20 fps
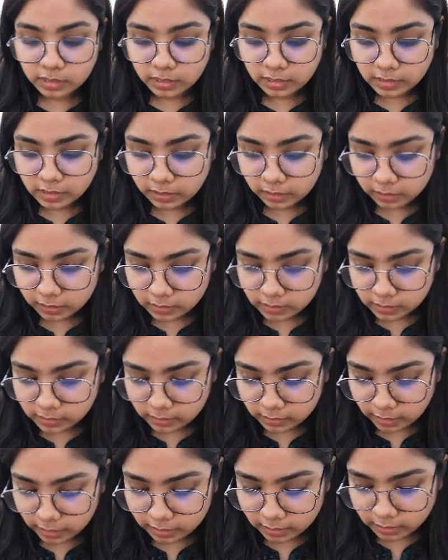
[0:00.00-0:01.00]
t seconds.
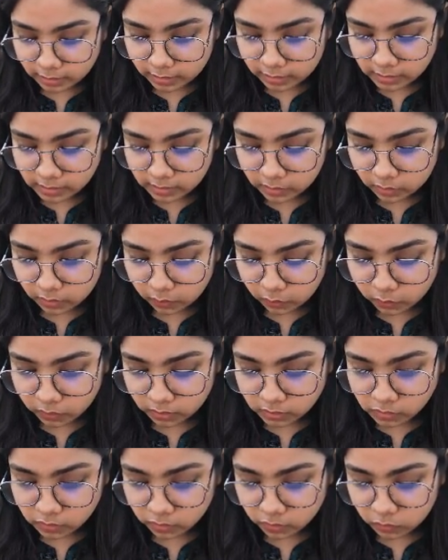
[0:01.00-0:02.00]
In that case
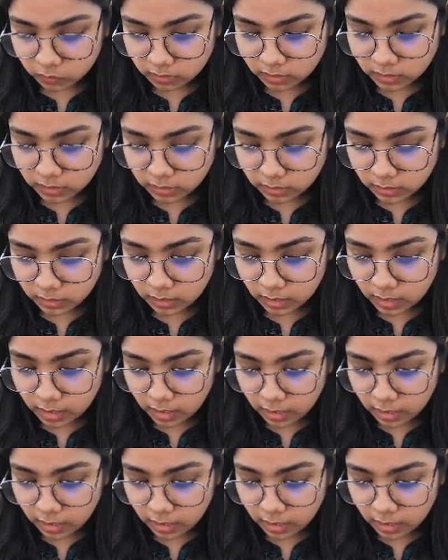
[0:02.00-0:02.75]
it's going to be t,